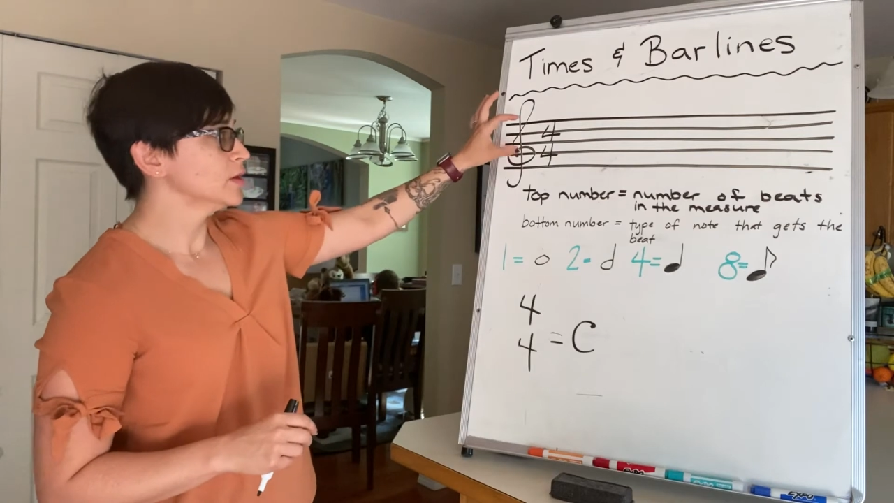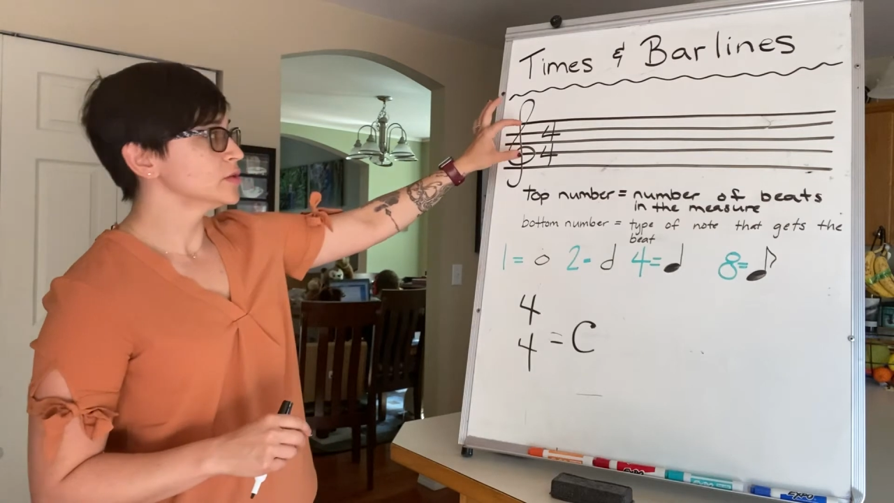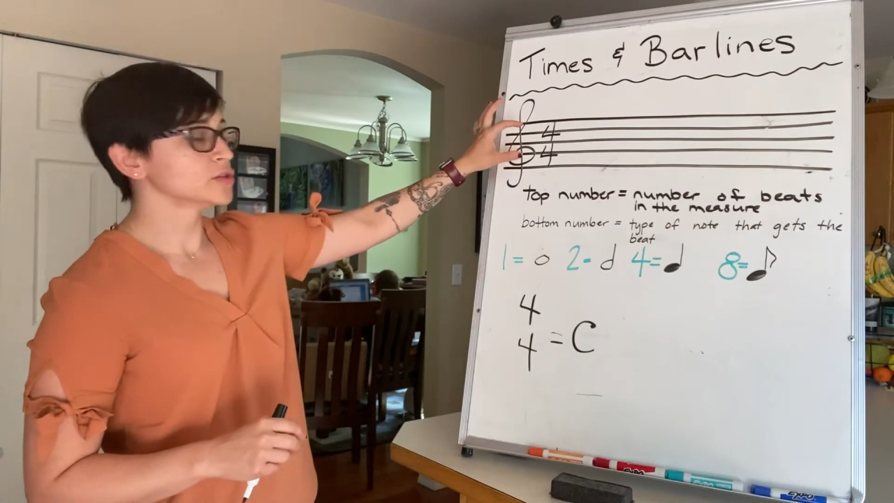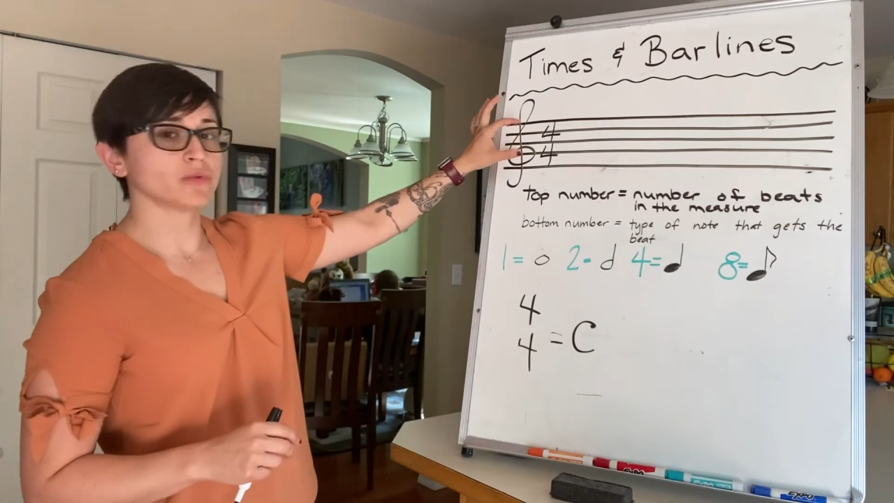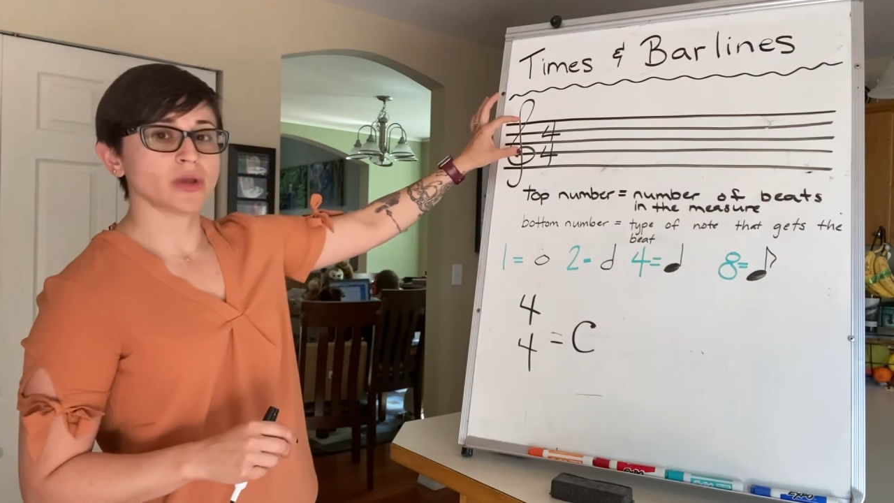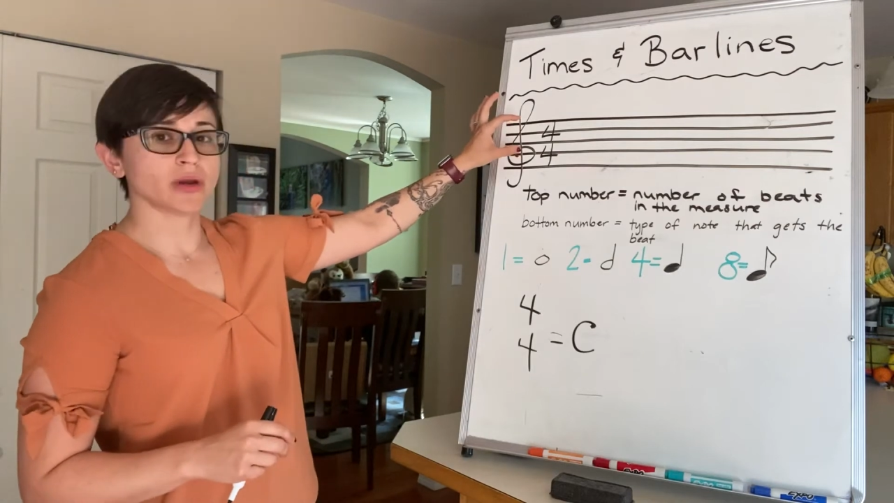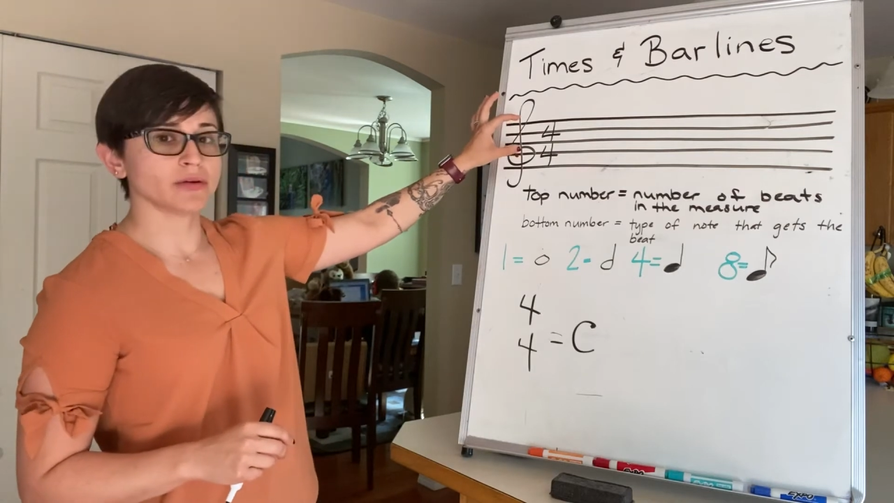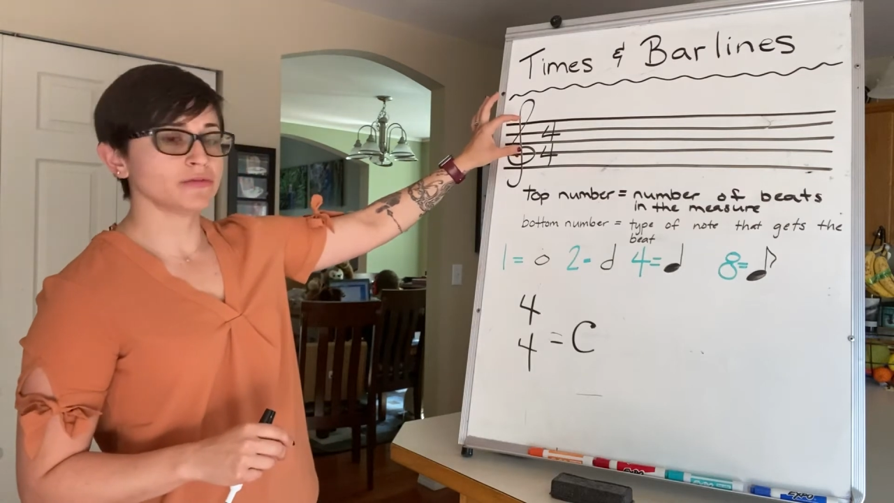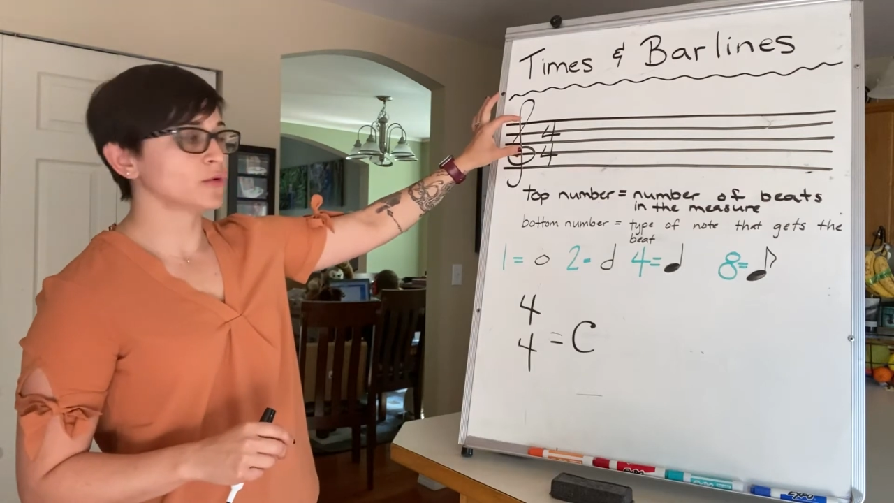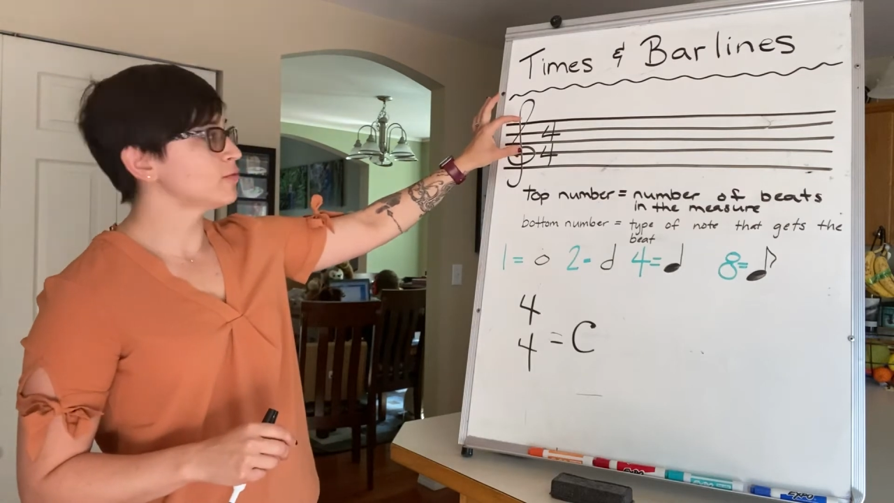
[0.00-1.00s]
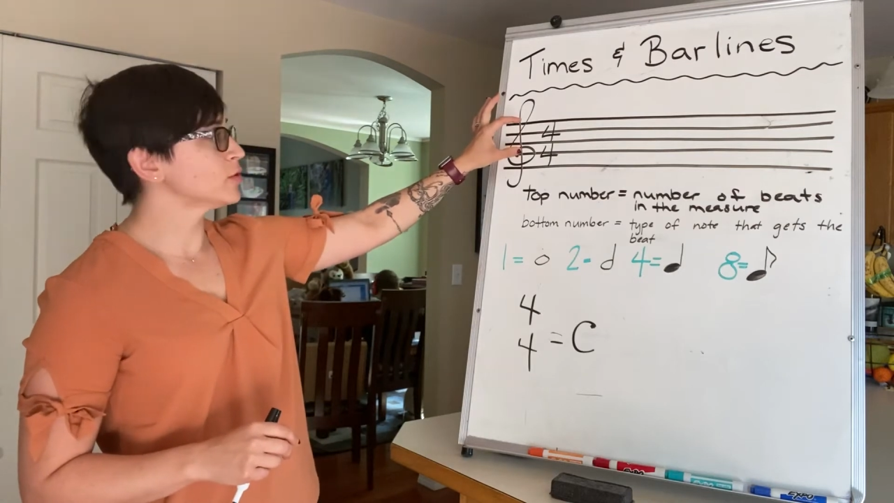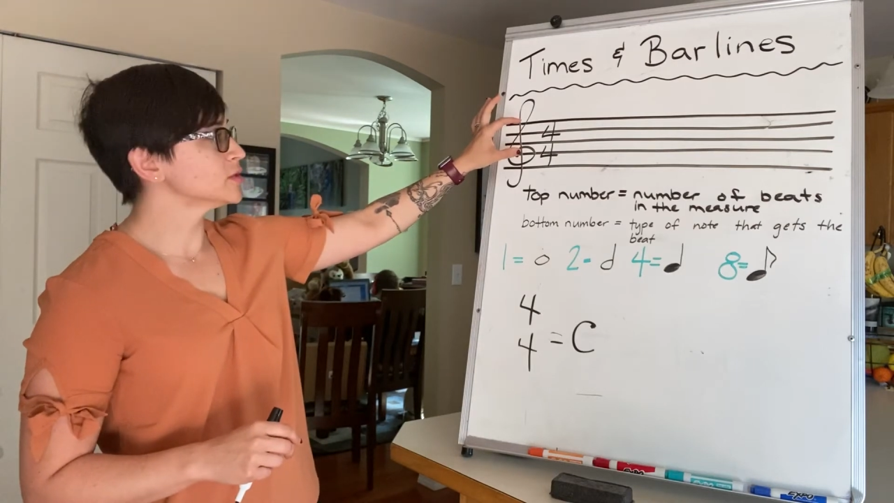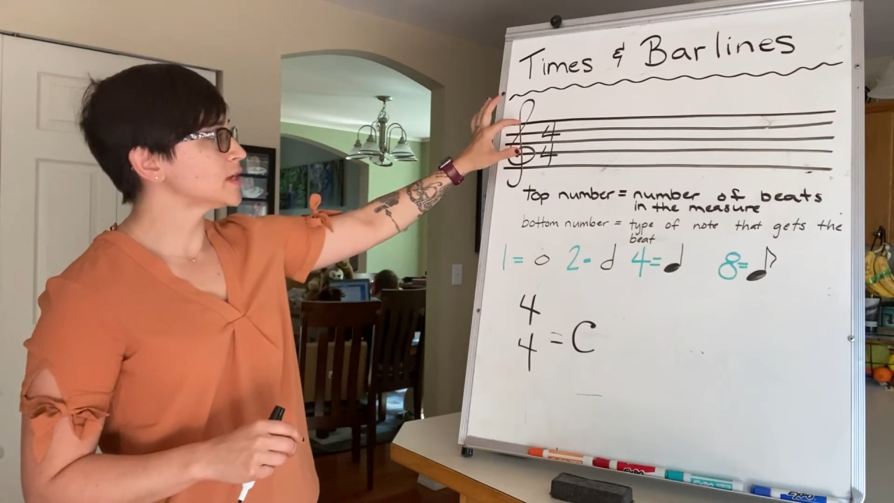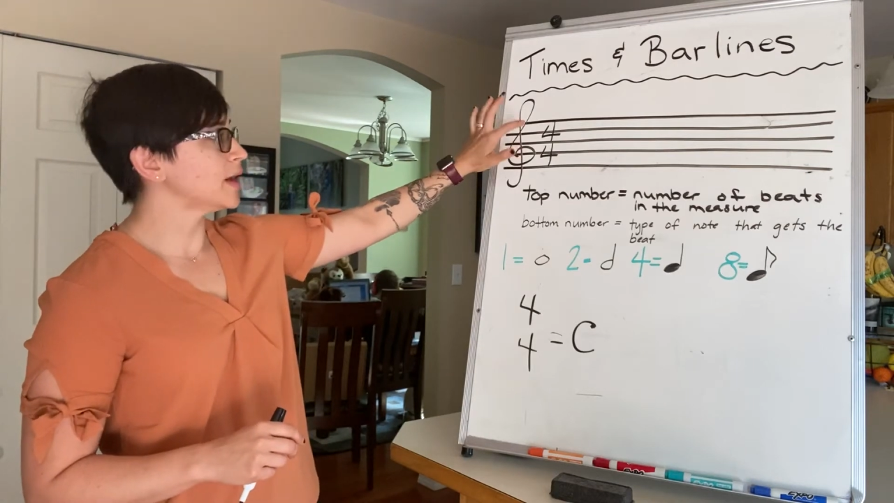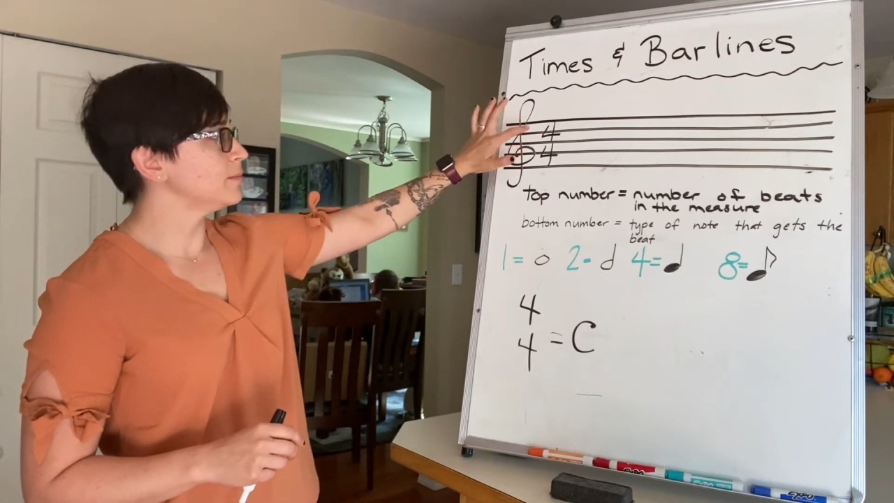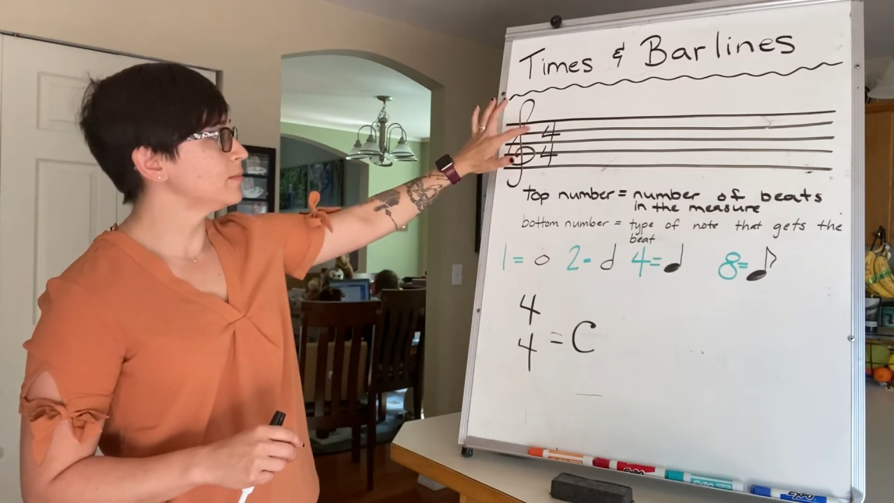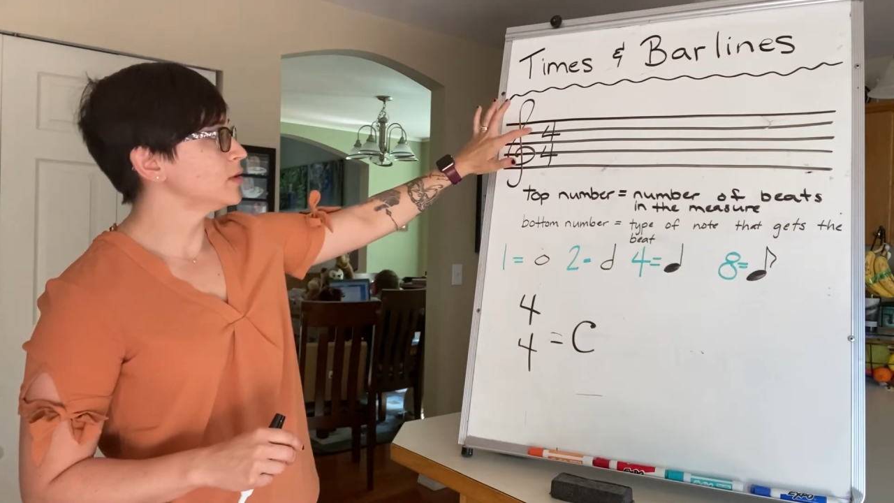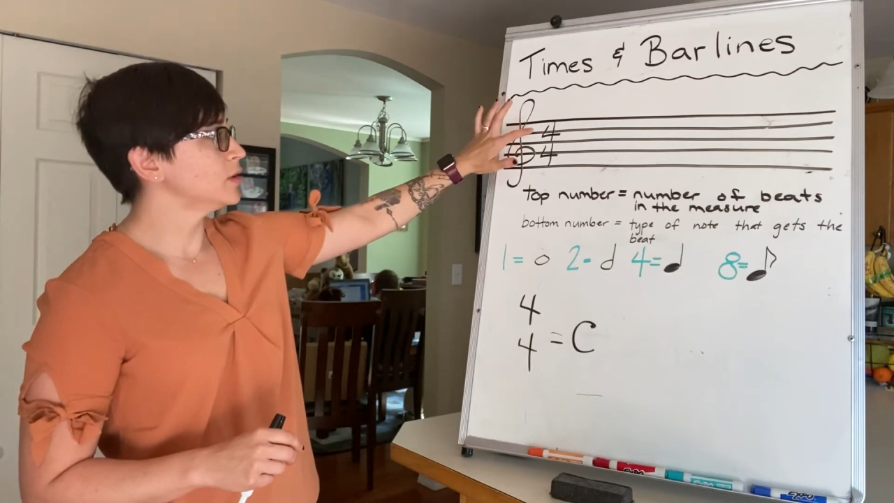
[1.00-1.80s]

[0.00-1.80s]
so if we are in 4/4 time,